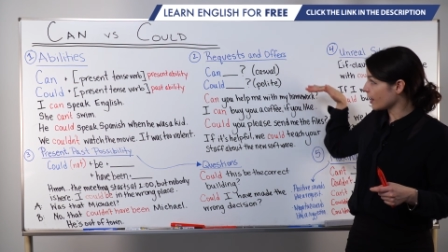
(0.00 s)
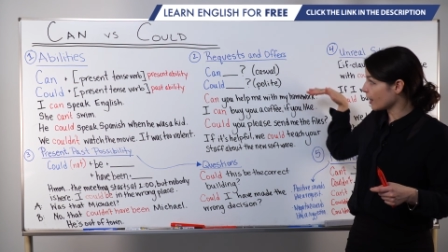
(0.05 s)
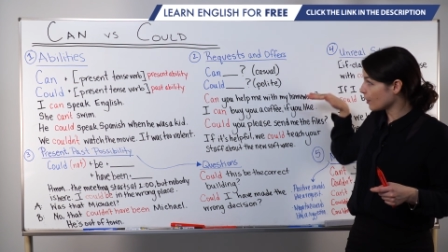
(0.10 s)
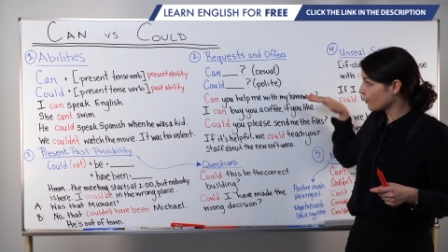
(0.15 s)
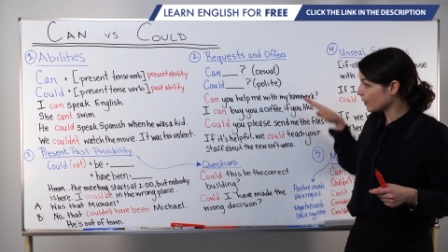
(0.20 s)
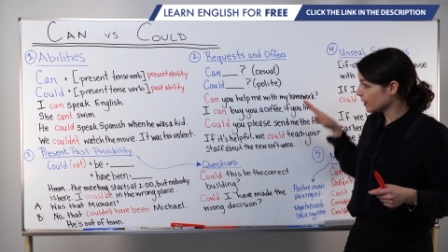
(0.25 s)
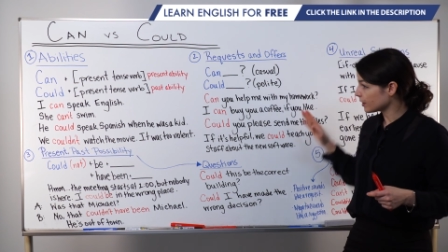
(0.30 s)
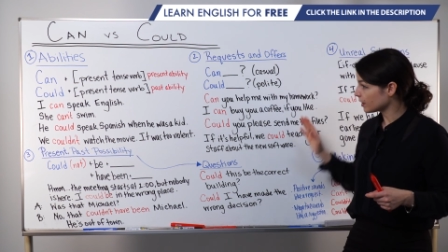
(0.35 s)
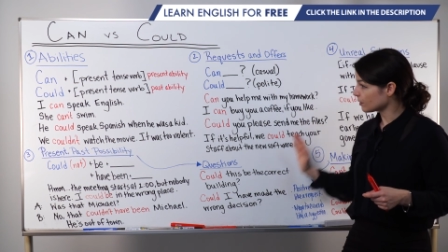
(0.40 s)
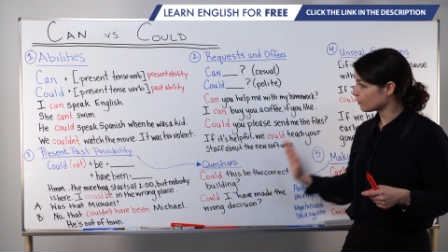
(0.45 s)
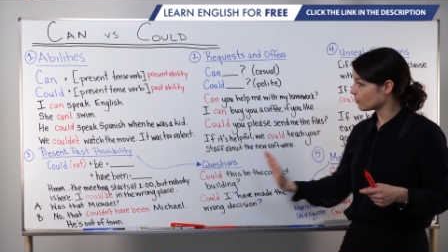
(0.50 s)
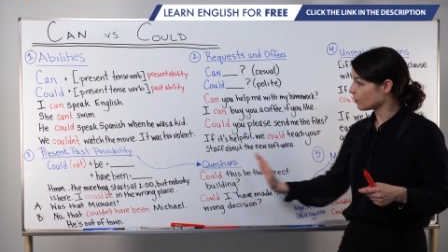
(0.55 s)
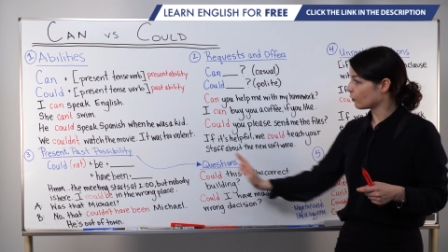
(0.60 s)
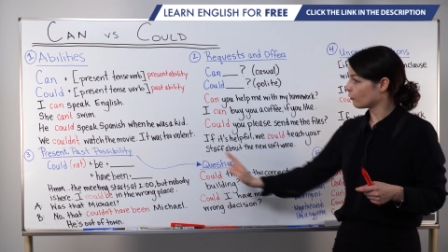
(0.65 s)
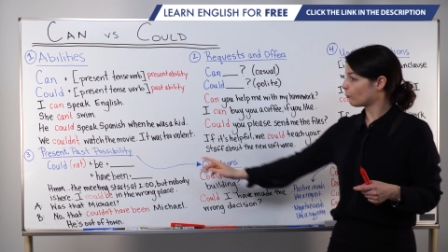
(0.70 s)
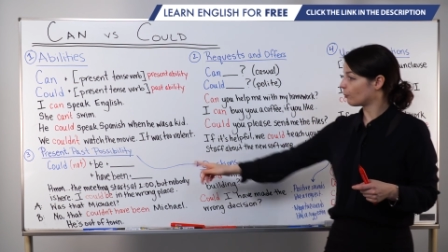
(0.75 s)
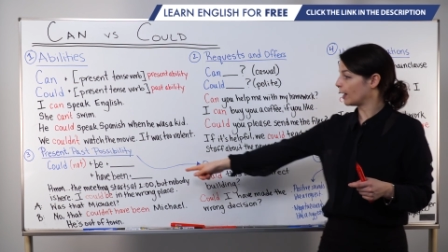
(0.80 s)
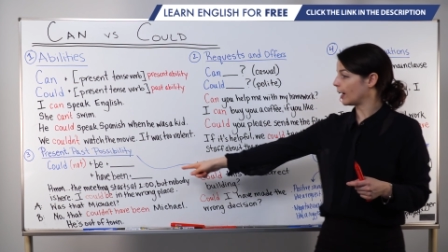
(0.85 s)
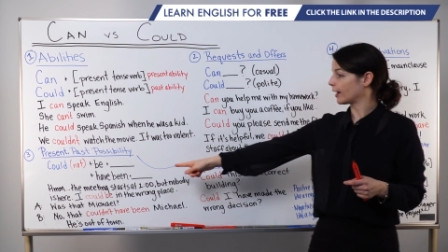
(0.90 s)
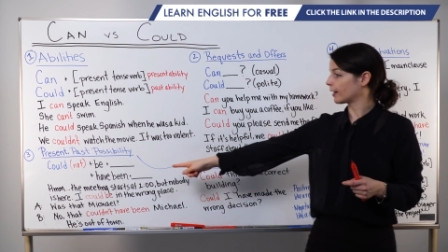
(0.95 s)
I want to
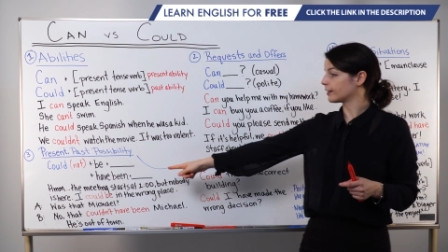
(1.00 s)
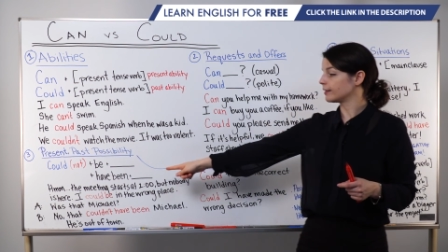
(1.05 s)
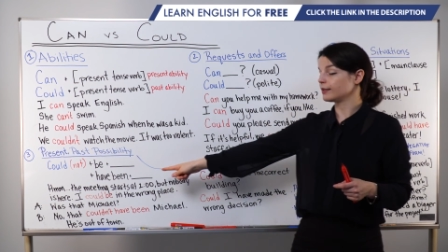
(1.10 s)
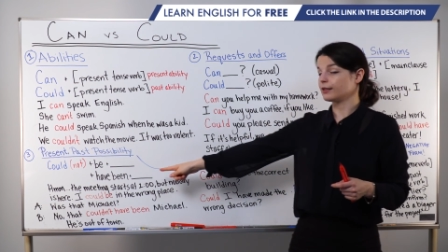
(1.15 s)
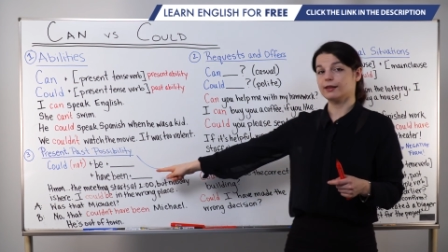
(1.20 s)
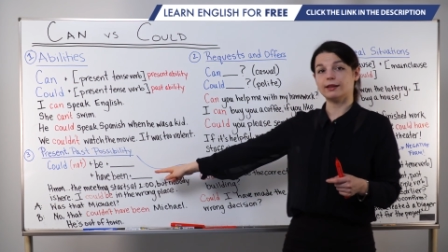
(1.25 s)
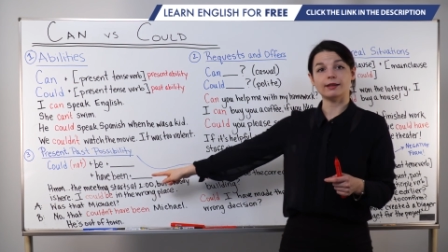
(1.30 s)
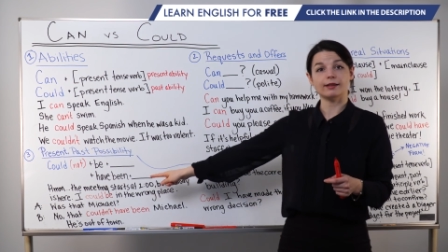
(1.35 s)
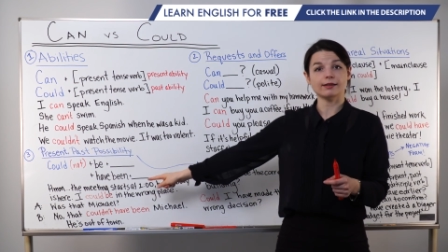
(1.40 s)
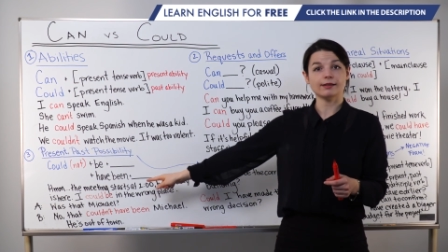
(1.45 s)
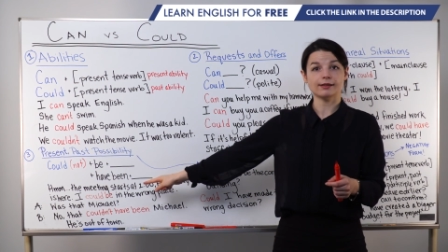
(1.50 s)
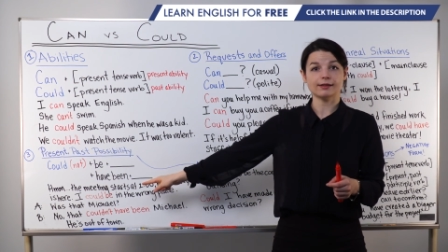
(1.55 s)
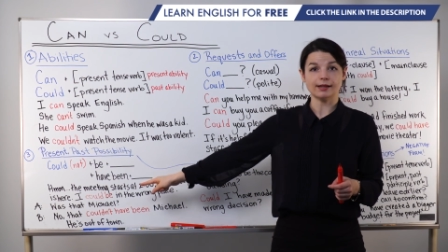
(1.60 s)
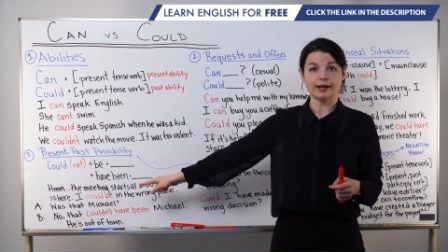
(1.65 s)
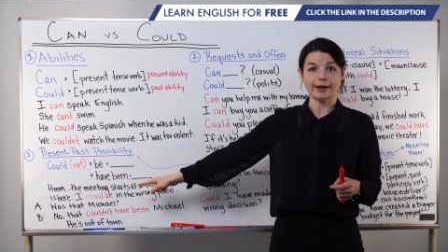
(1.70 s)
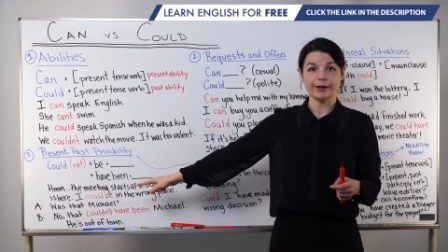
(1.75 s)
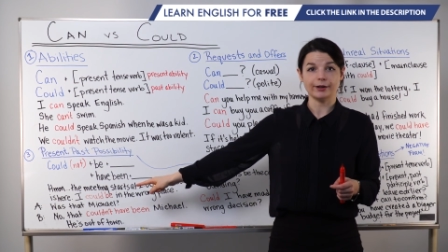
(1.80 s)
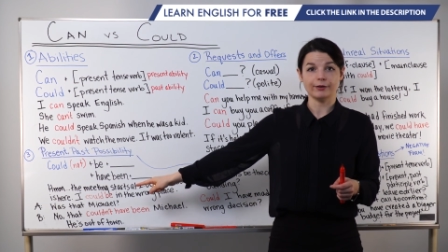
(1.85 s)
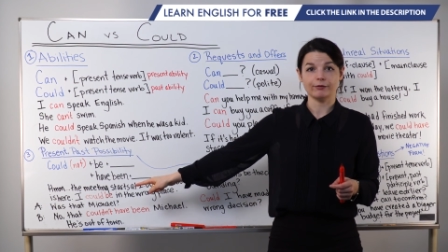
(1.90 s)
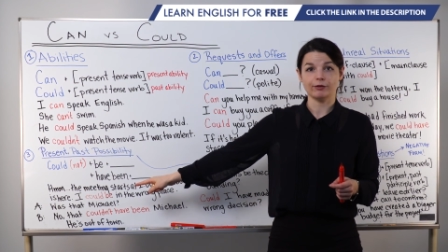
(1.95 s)
move back to this
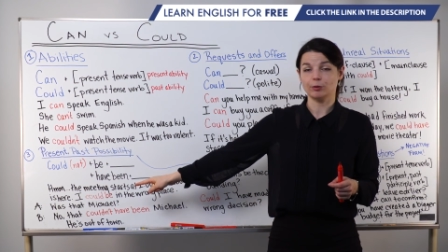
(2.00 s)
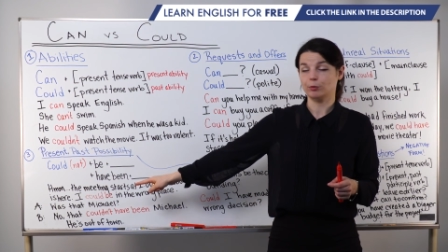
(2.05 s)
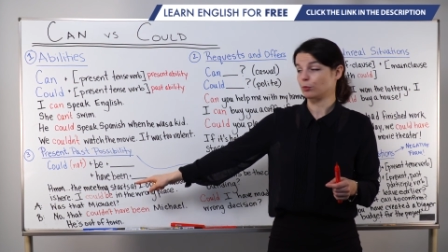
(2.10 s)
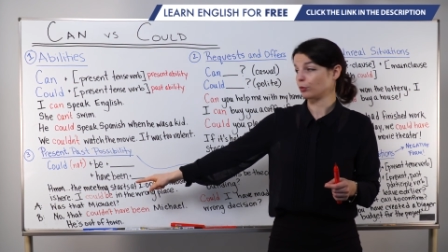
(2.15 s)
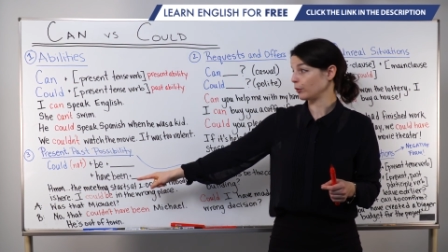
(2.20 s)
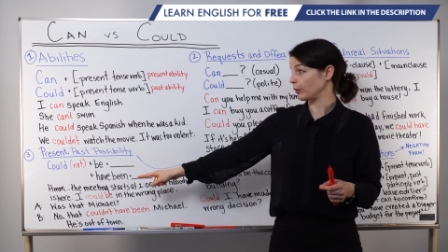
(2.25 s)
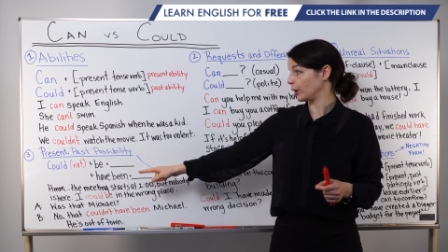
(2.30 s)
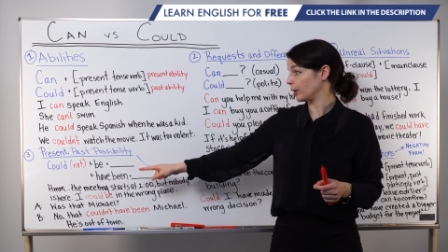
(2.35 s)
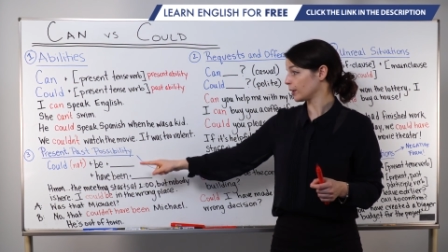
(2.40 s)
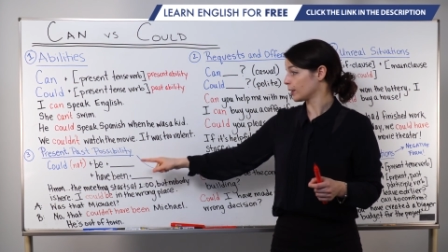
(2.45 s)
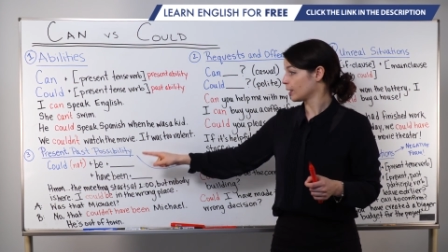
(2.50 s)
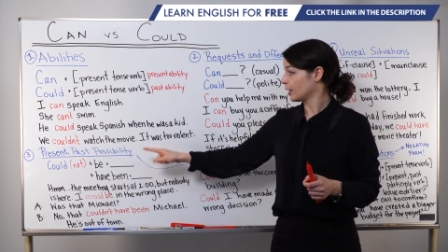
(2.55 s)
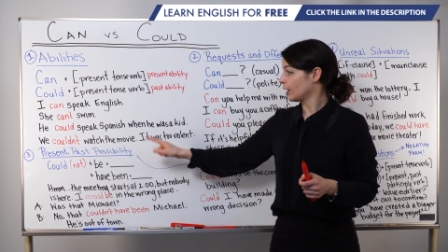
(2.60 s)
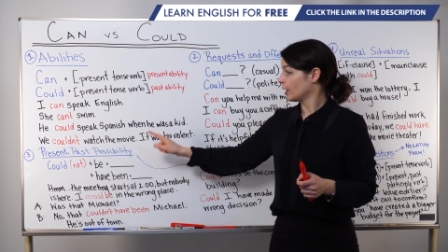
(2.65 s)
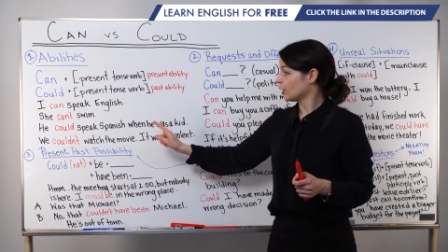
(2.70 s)
side of the board